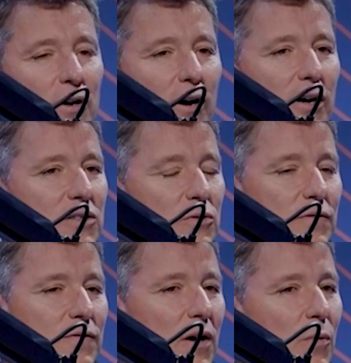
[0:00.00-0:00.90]
I
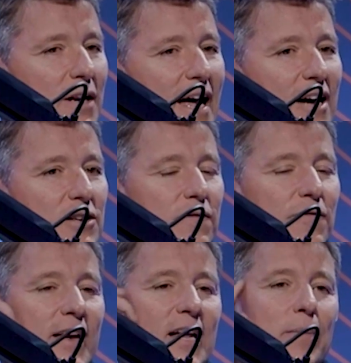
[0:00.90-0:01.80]
wonder how you
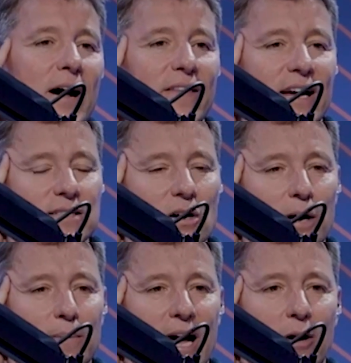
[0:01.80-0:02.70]
feel about that
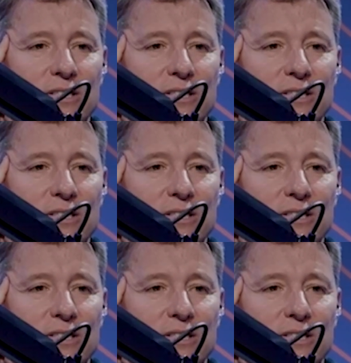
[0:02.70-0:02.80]
time now.